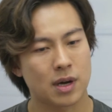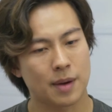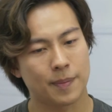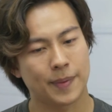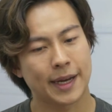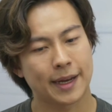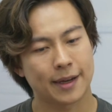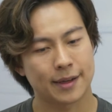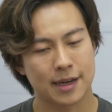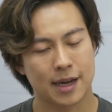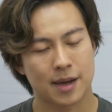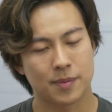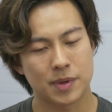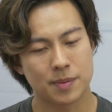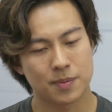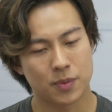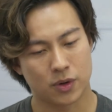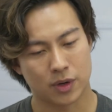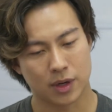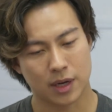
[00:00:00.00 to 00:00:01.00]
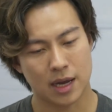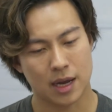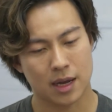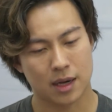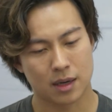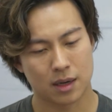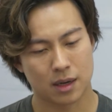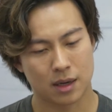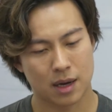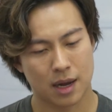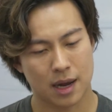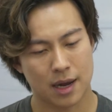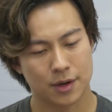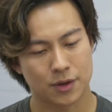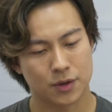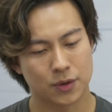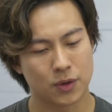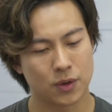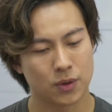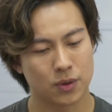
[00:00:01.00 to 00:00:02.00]
I played an army boy and I had
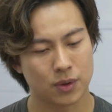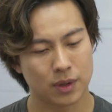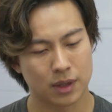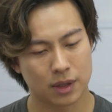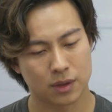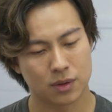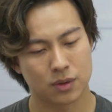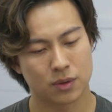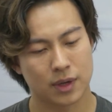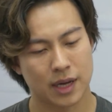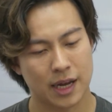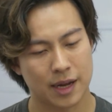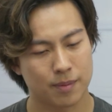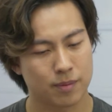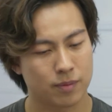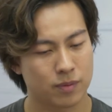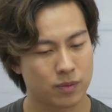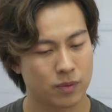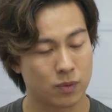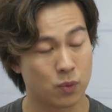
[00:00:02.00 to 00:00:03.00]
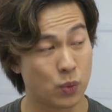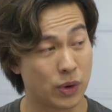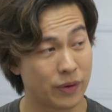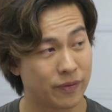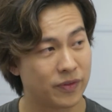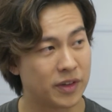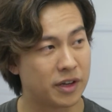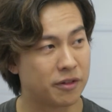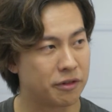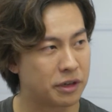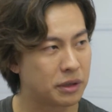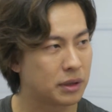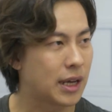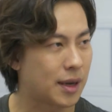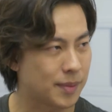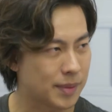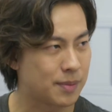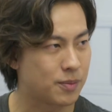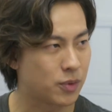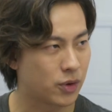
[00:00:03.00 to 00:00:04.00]
to go into camp with the real
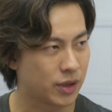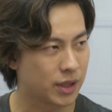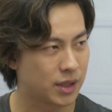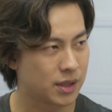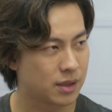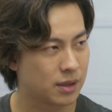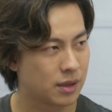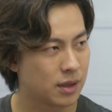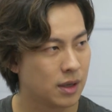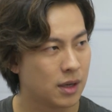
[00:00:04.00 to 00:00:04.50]
army boys.